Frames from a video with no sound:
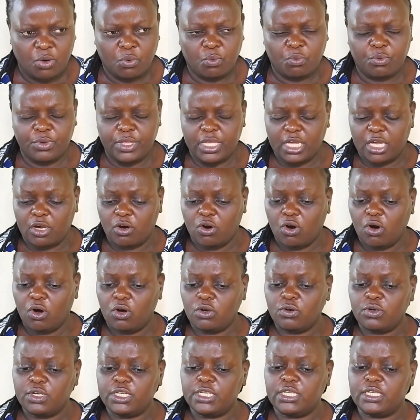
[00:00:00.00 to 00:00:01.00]
We are
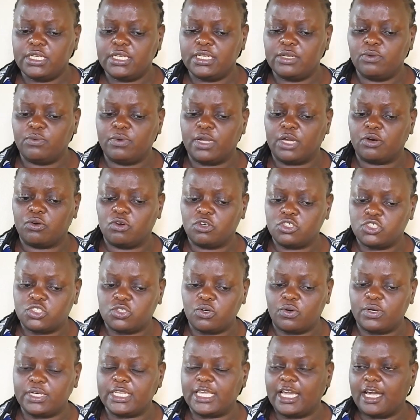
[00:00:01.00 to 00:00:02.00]
not
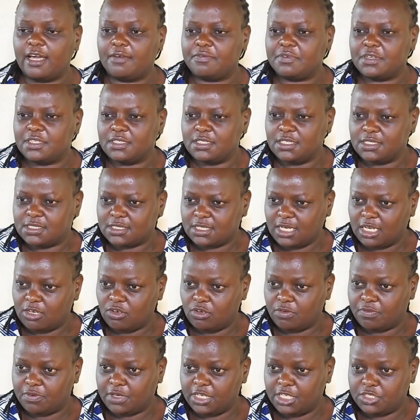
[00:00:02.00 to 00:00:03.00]
only having this kind
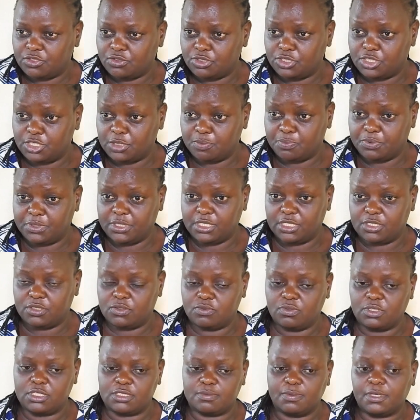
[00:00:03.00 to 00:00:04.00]
of relationship with the
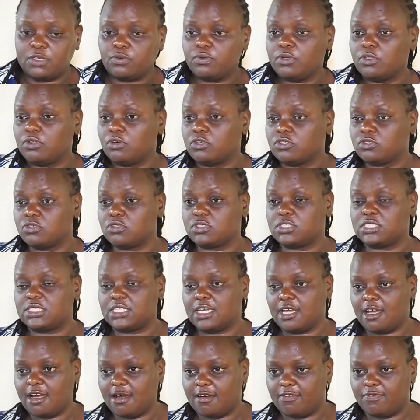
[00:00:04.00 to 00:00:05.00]
students, but with also
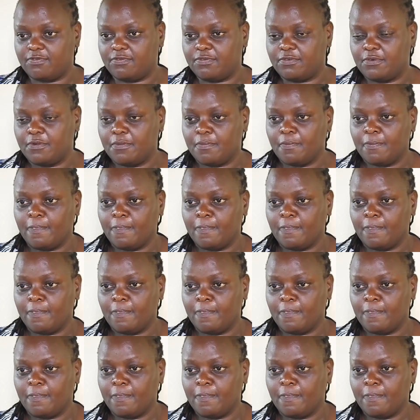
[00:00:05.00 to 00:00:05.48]
staff.